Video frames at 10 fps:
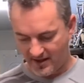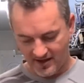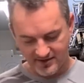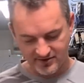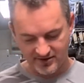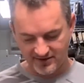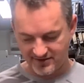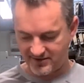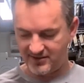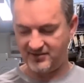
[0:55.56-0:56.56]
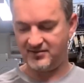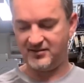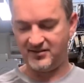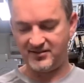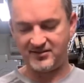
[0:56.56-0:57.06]
as you can see,
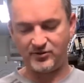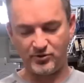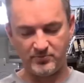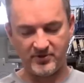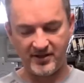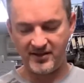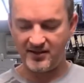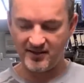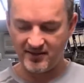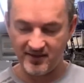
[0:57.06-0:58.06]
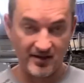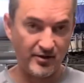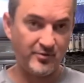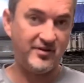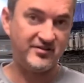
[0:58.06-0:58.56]
it is a Kublai.
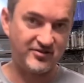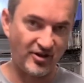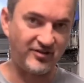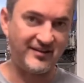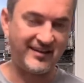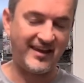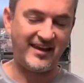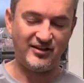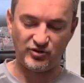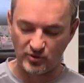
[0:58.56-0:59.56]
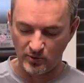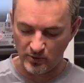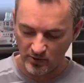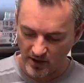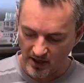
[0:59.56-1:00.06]
No, it's not the
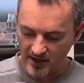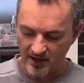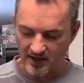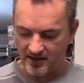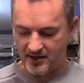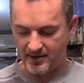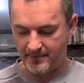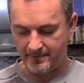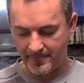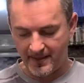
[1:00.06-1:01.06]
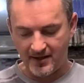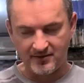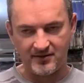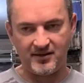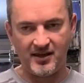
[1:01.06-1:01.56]
K2. The